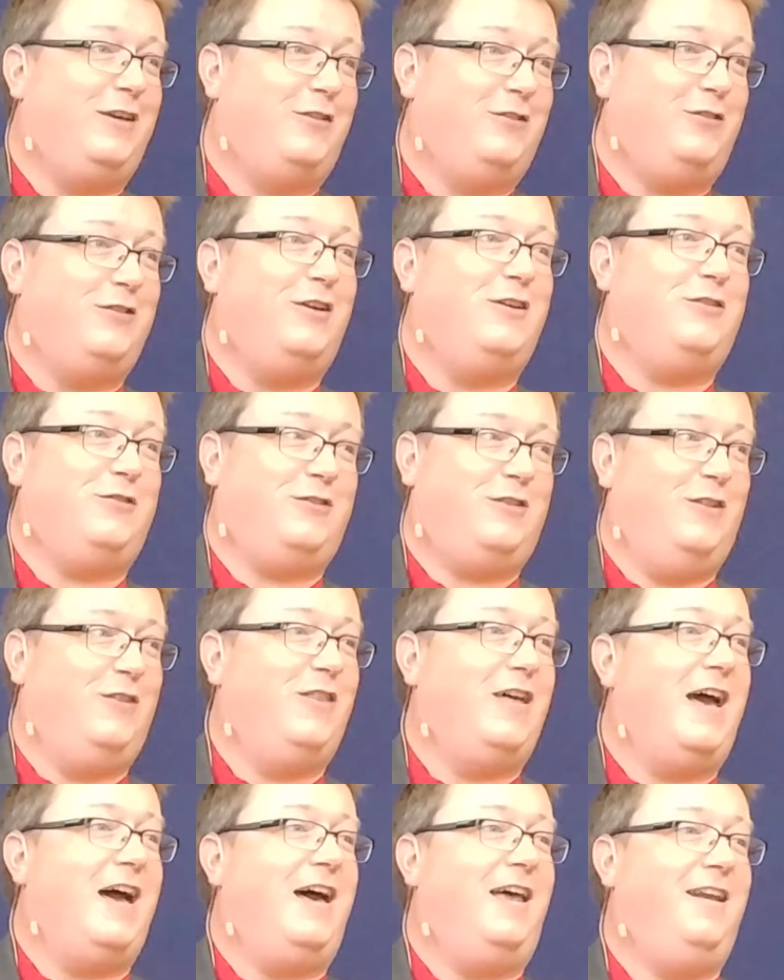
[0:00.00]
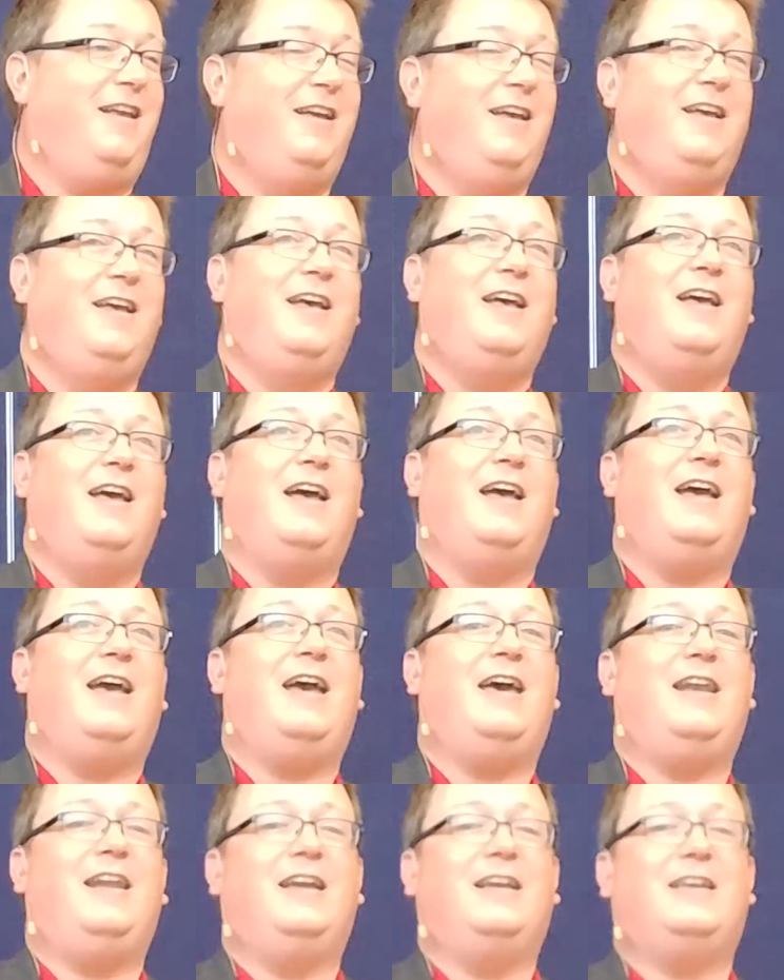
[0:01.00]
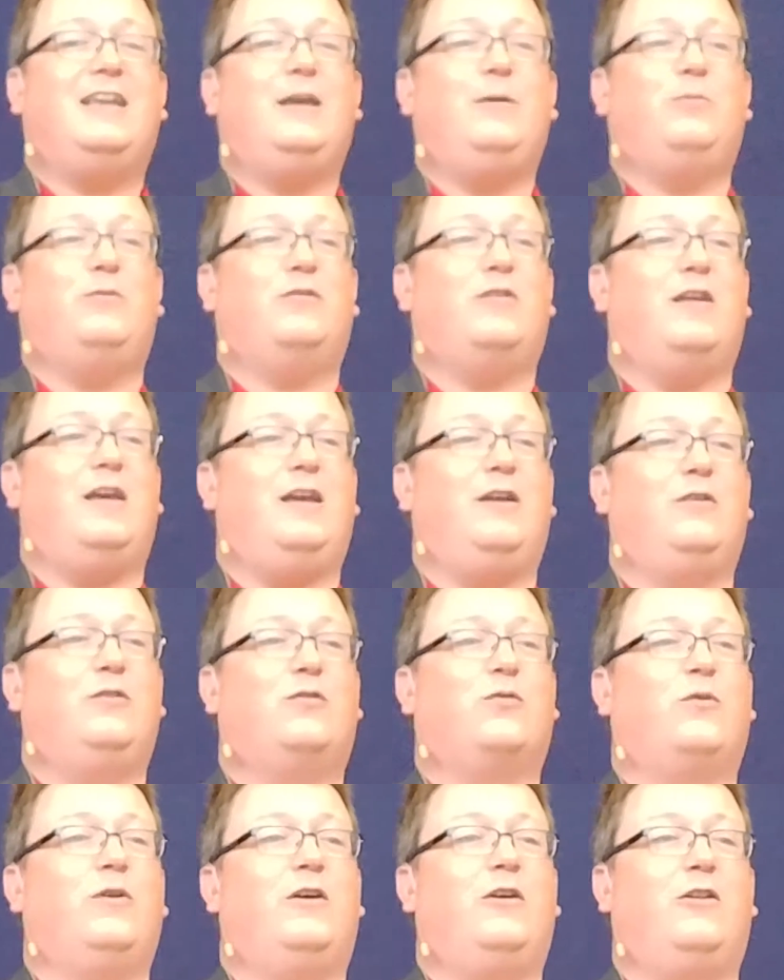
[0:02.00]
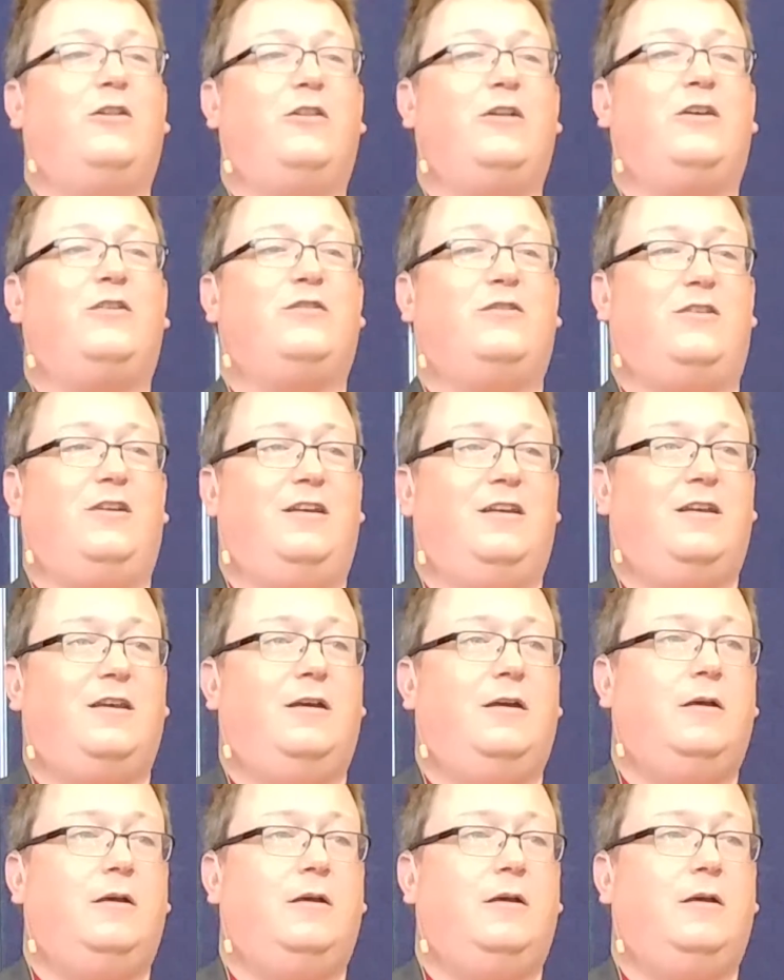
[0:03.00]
exists in that. And it keeps things realistic.